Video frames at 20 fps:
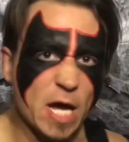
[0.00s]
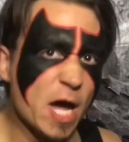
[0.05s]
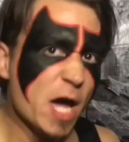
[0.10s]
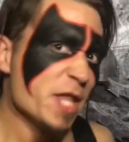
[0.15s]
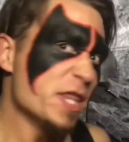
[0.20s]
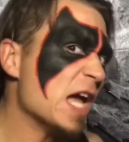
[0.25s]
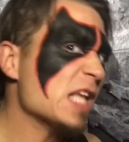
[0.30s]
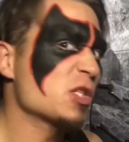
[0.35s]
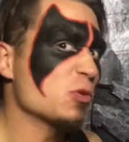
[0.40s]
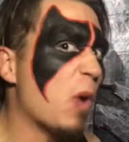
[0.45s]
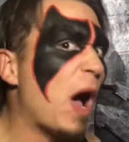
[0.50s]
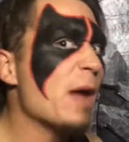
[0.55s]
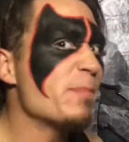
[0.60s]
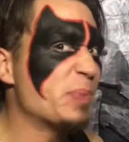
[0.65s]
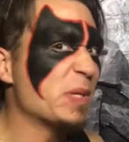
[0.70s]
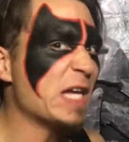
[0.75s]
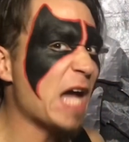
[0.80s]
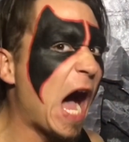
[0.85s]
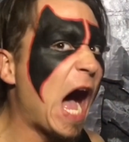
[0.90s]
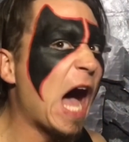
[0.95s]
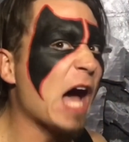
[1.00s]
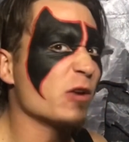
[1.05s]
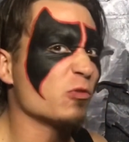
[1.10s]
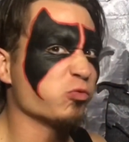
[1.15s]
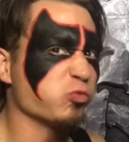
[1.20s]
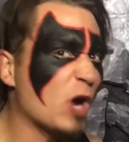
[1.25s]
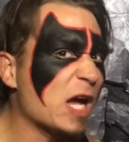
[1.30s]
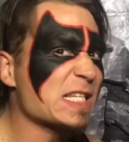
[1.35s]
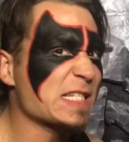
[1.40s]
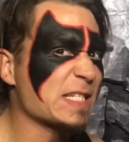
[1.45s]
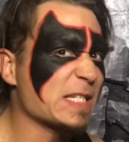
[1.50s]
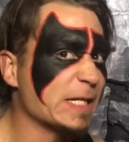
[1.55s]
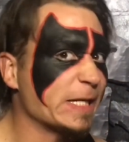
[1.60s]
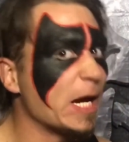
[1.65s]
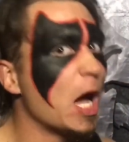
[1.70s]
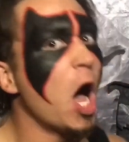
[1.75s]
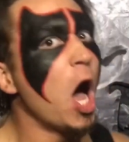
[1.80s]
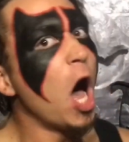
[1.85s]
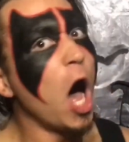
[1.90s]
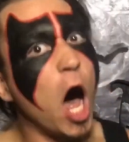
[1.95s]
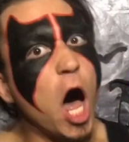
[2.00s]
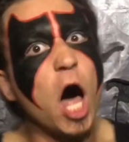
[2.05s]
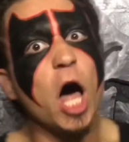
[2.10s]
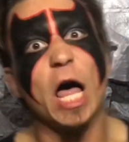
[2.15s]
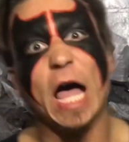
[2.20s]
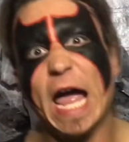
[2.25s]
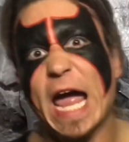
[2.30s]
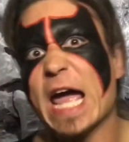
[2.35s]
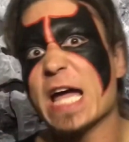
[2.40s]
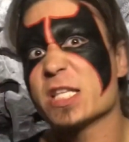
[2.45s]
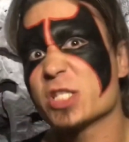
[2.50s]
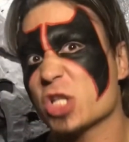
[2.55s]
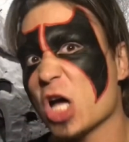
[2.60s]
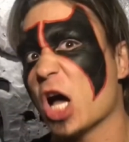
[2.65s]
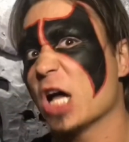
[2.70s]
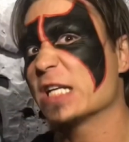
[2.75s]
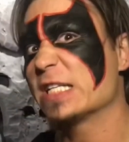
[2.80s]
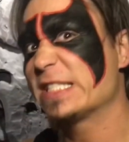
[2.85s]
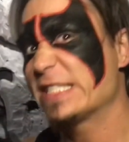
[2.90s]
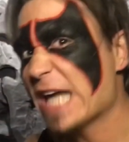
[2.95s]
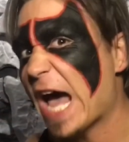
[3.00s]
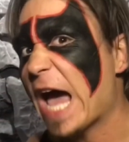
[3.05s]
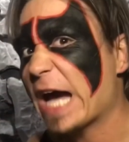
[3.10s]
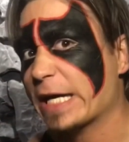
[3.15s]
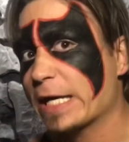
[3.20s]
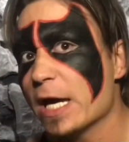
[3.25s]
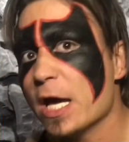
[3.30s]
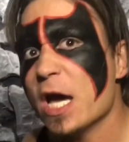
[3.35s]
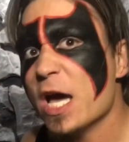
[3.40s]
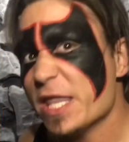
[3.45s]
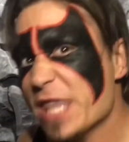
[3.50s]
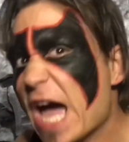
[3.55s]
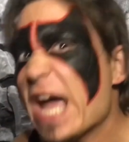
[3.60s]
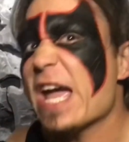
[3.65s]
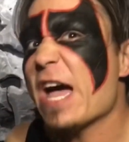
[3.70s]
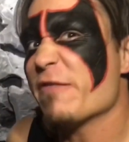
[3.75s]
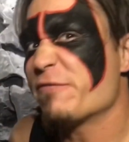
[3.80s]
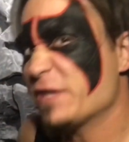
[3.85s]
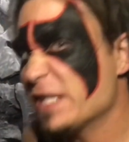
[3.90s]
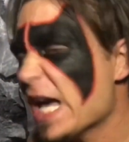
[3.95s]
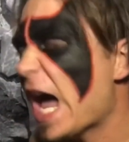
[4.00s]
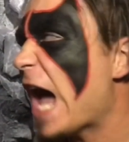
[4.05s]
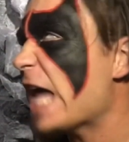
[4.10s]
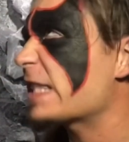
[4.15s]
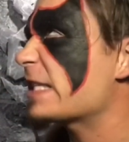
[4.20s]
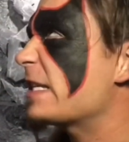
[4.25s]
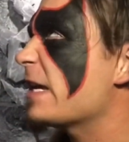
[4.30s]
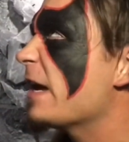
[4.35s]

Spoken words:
That's why beyond wrestling, all hands on deck, they have yet